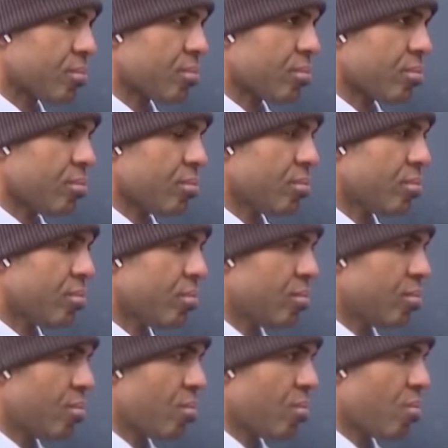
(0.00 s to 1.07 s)

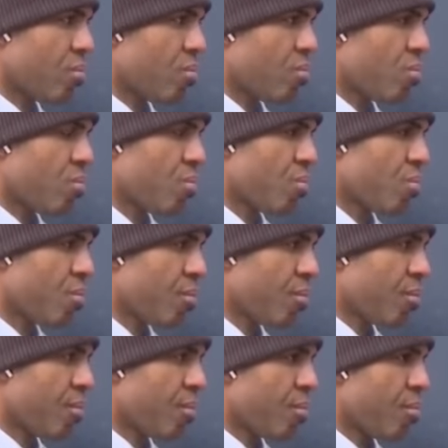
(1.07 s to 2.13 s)

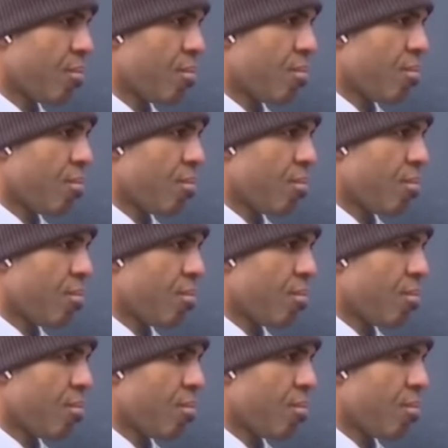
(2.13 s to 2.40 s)
(not speaking)